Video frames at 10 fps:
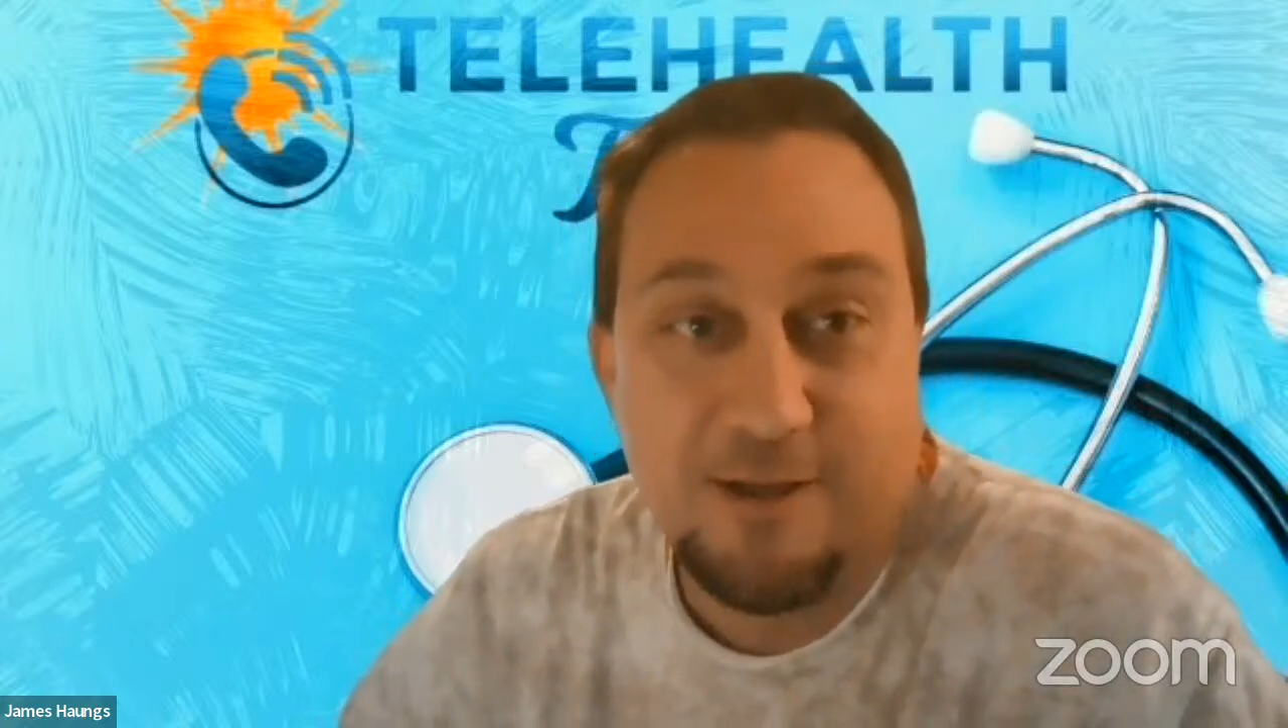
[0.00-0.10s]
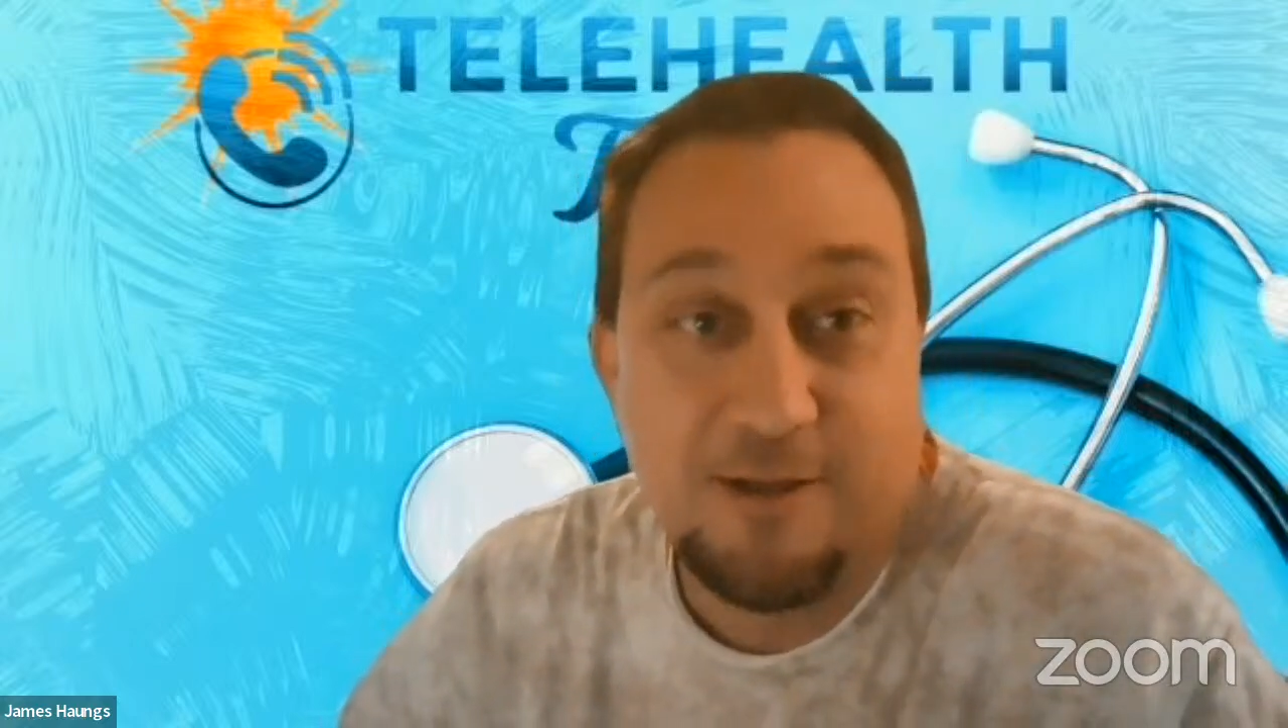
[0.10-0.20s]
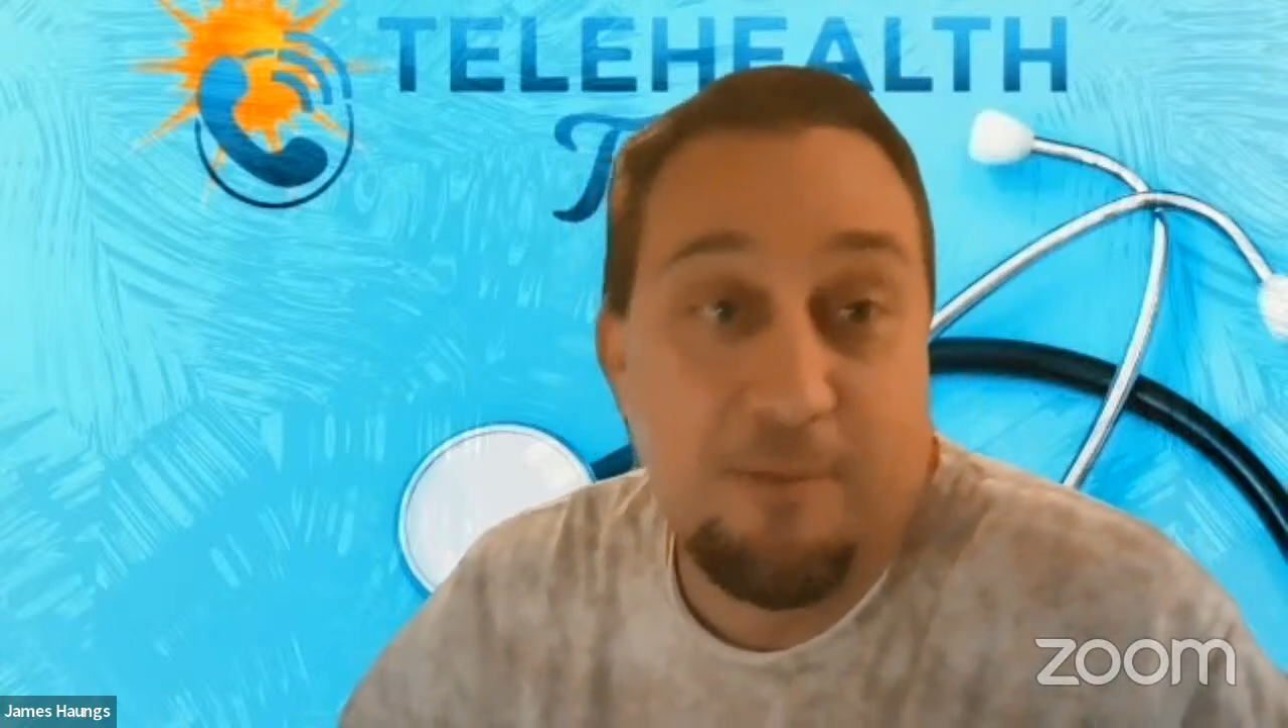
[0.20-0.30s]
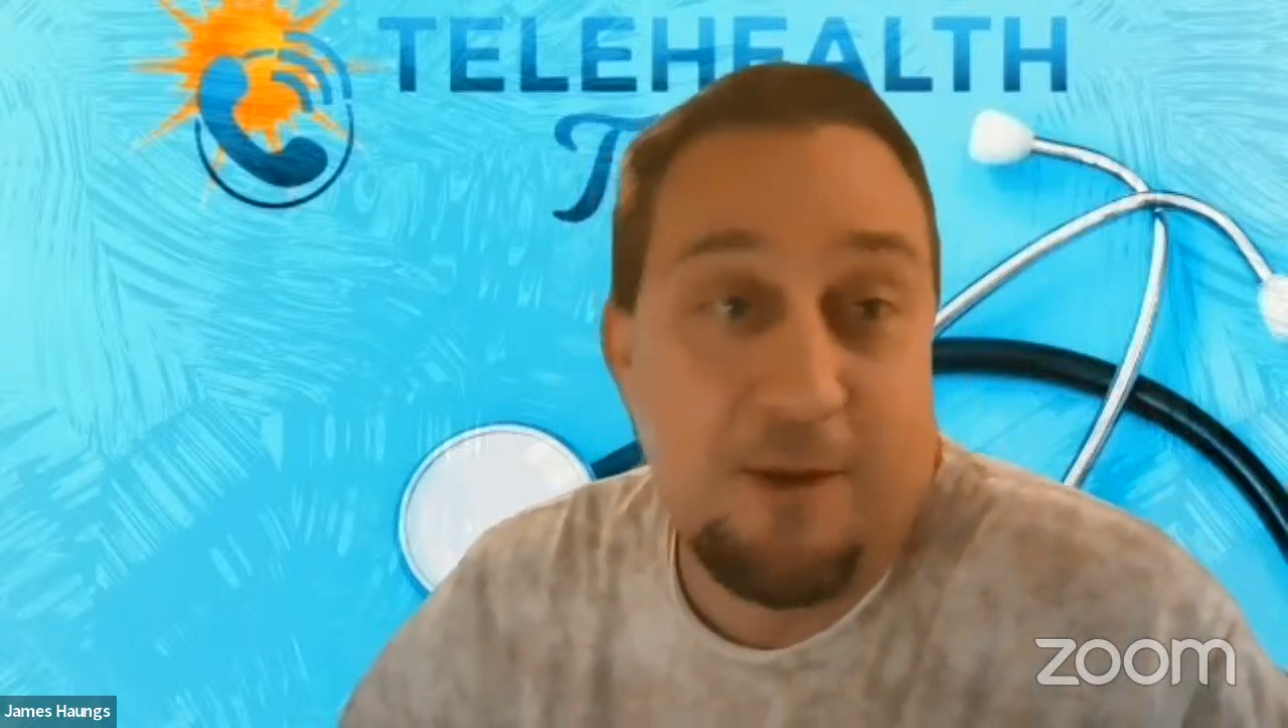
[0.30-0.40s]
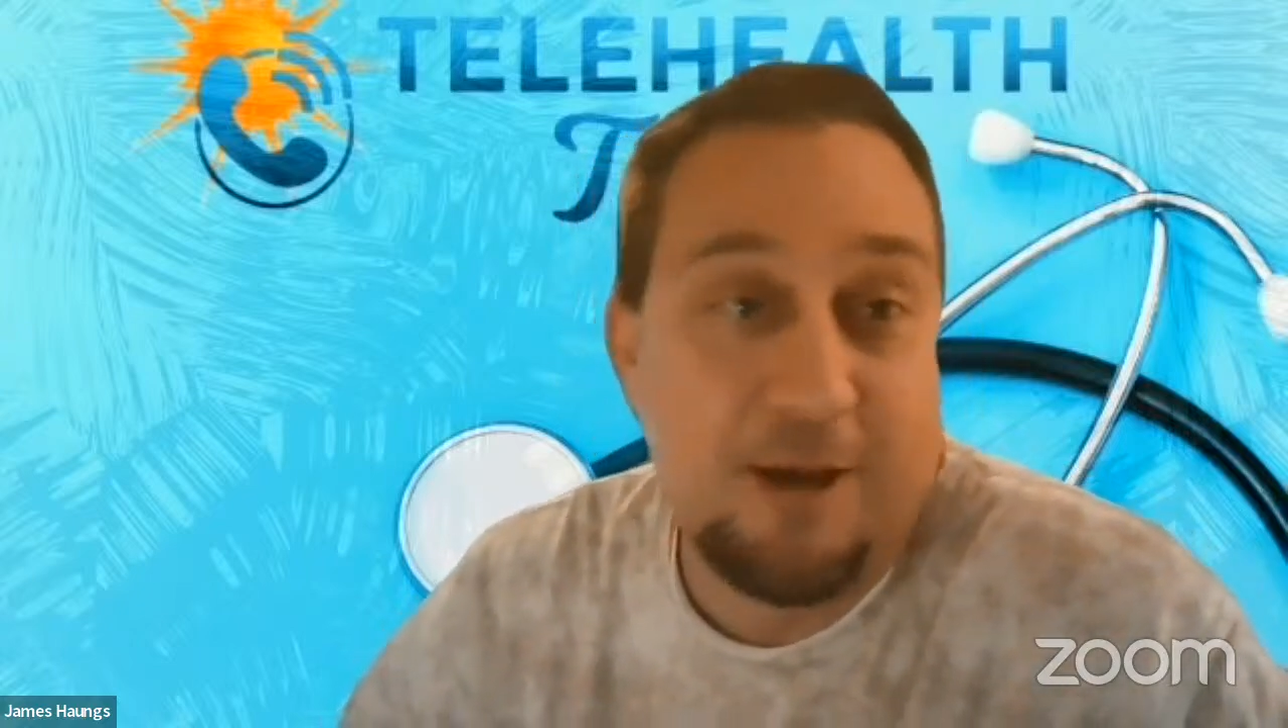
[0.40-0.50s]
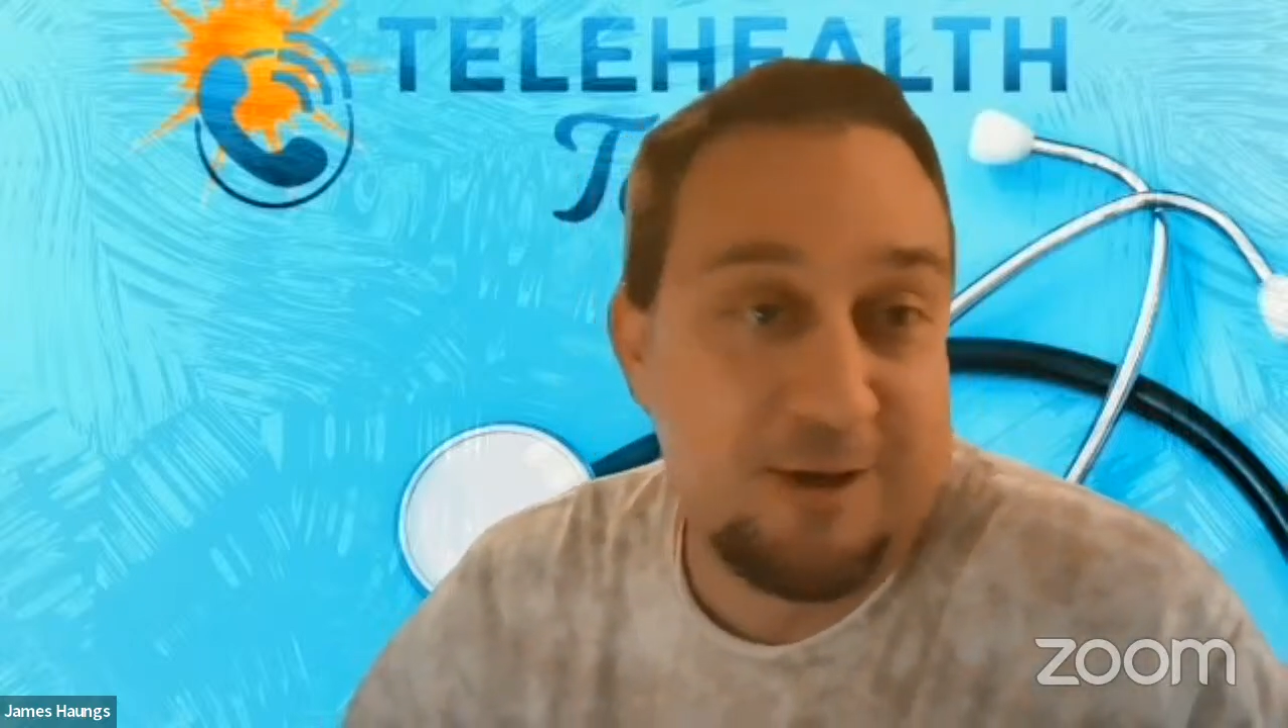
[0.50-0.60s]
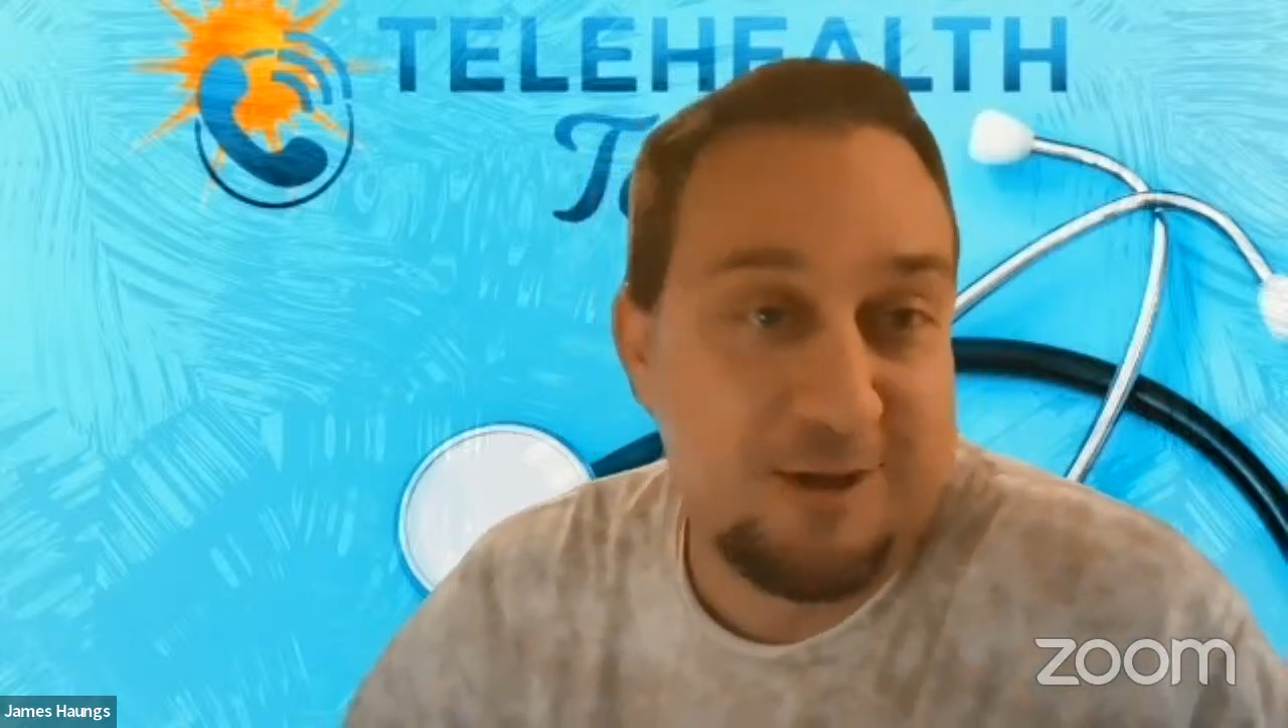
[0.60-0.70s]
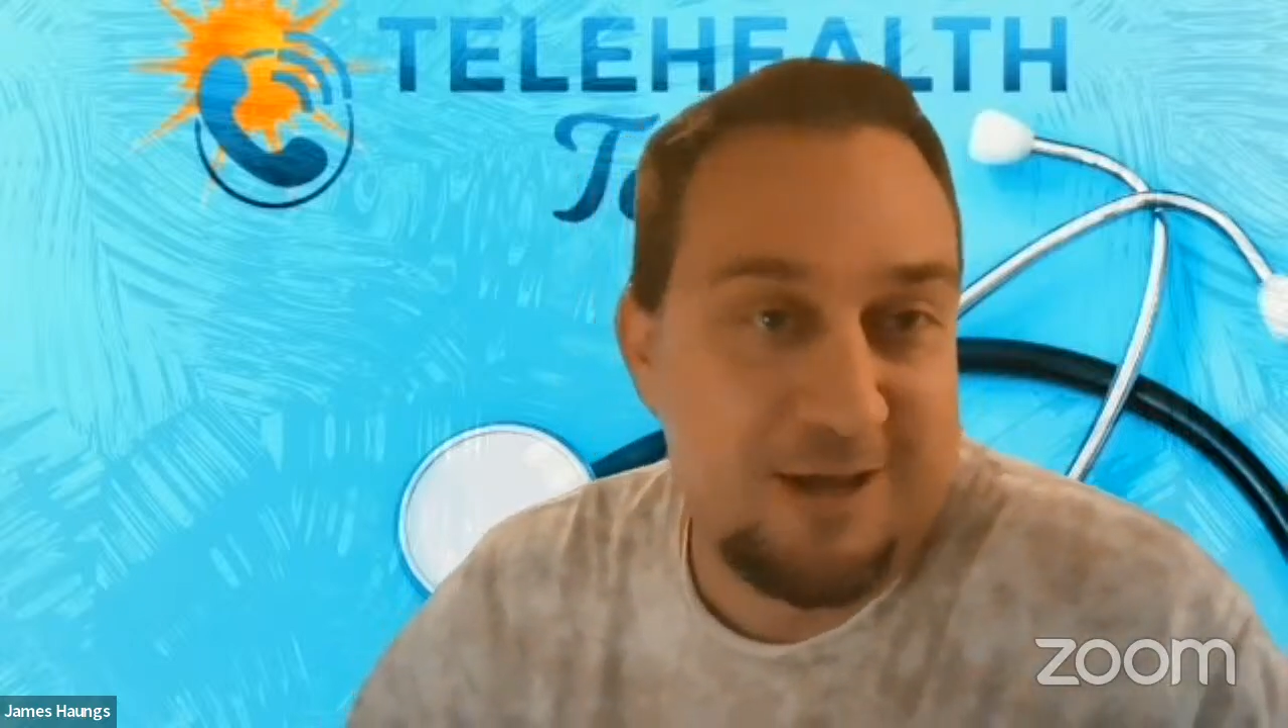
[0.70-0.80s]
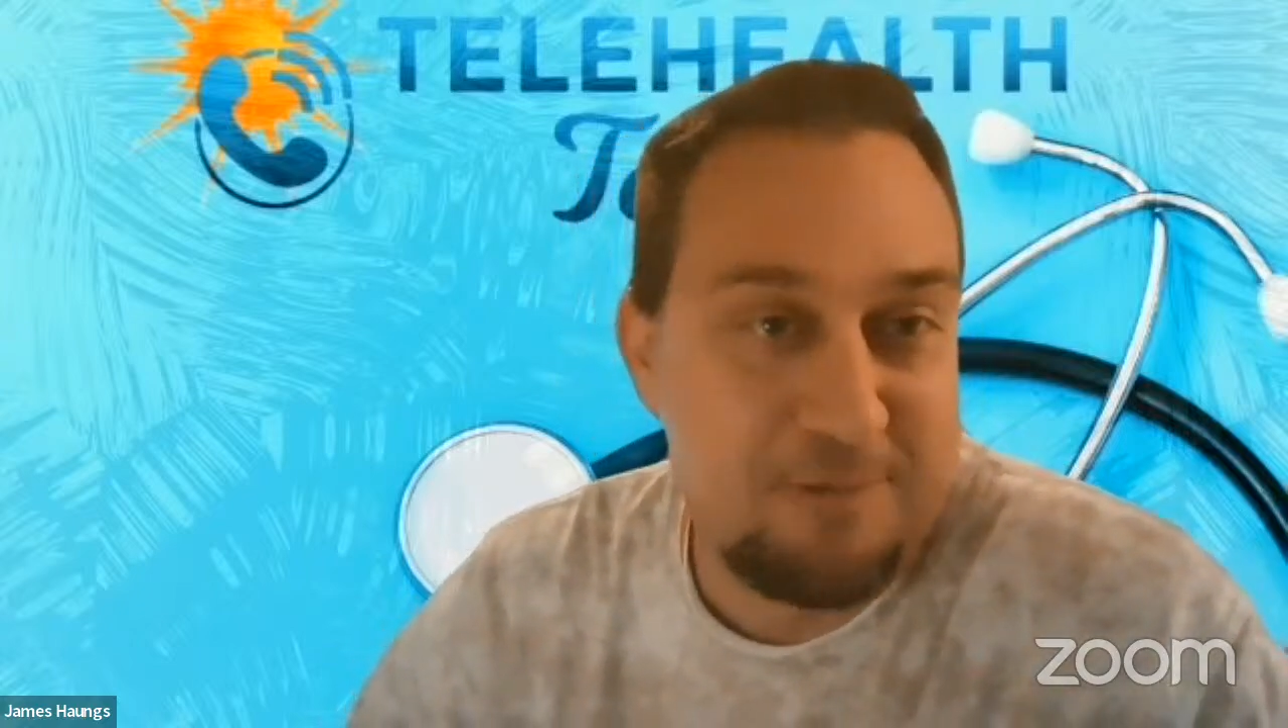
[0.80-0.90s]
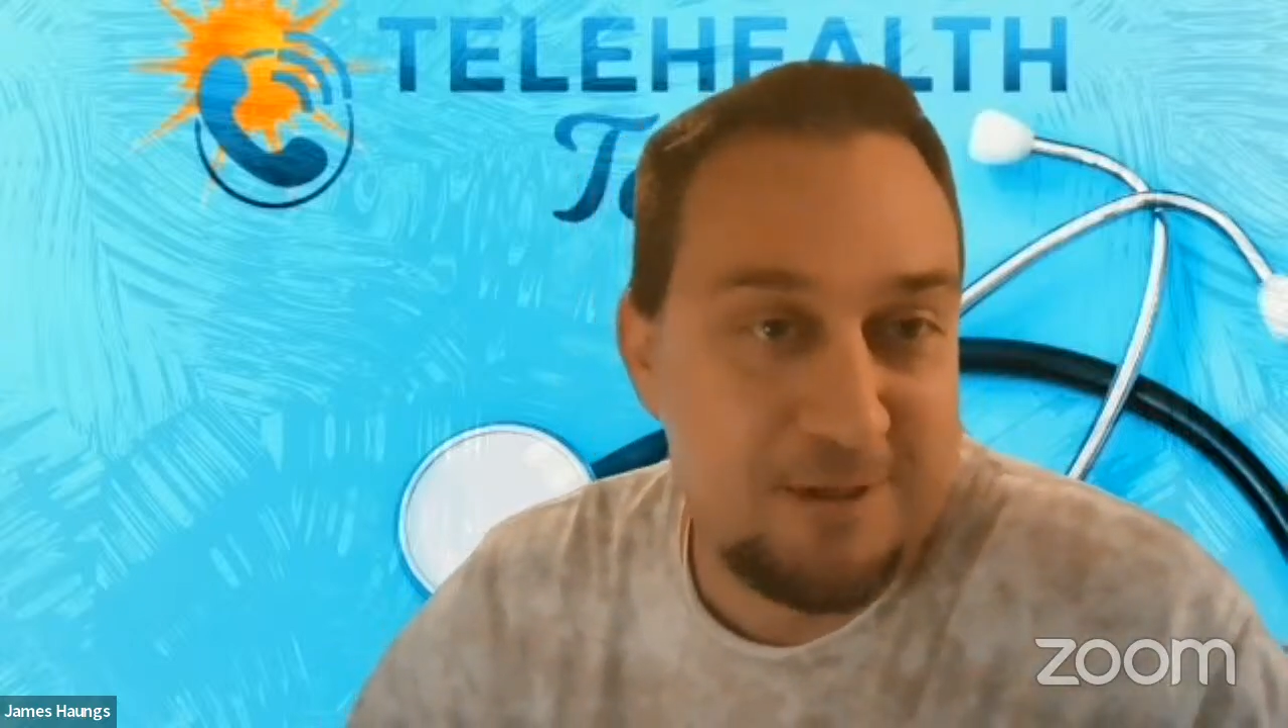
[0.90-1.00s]
the mother
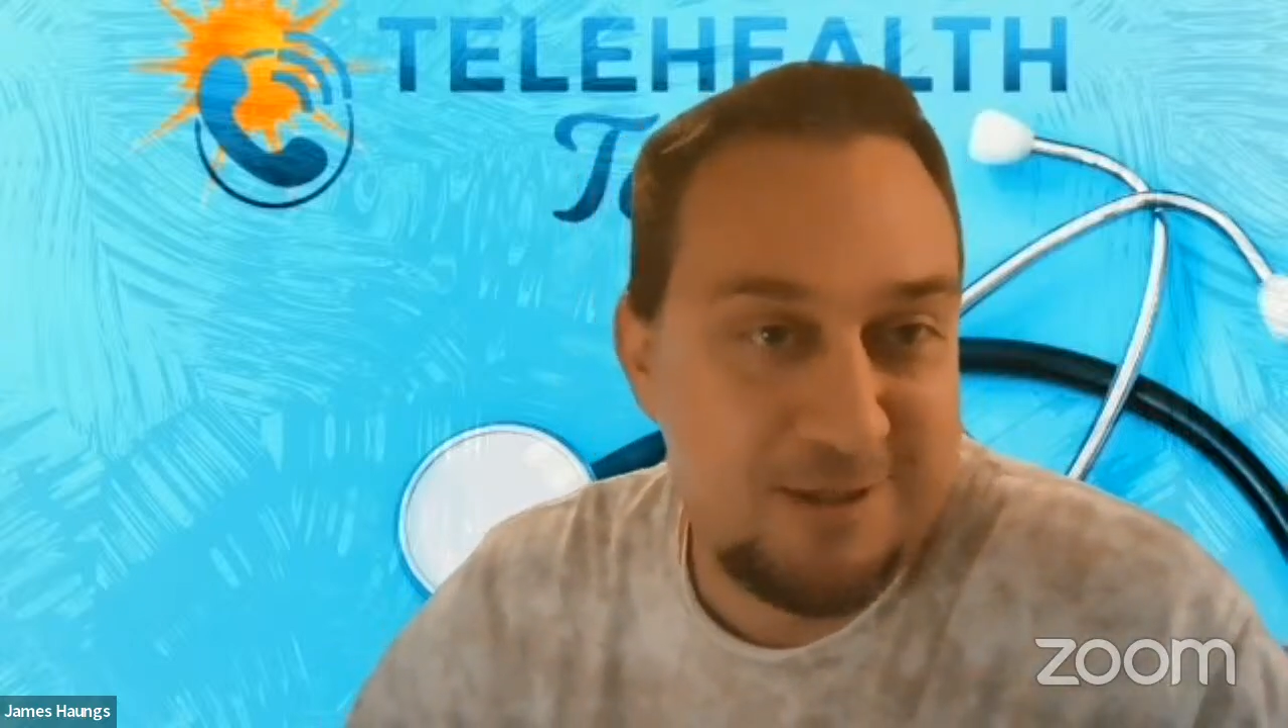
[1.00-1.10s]
leopard